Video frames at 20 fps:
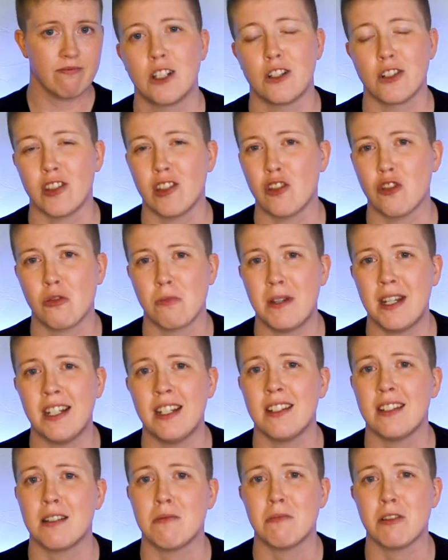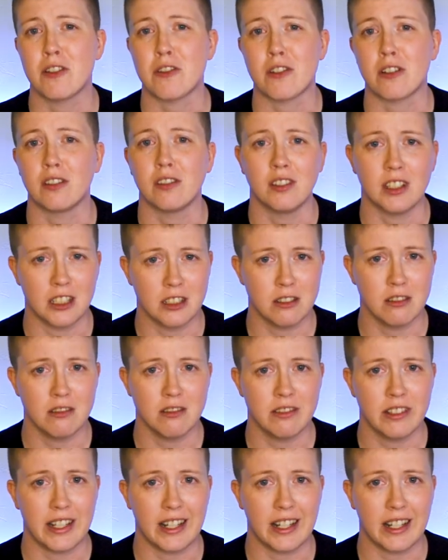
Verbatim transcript: Her social media numbers are low,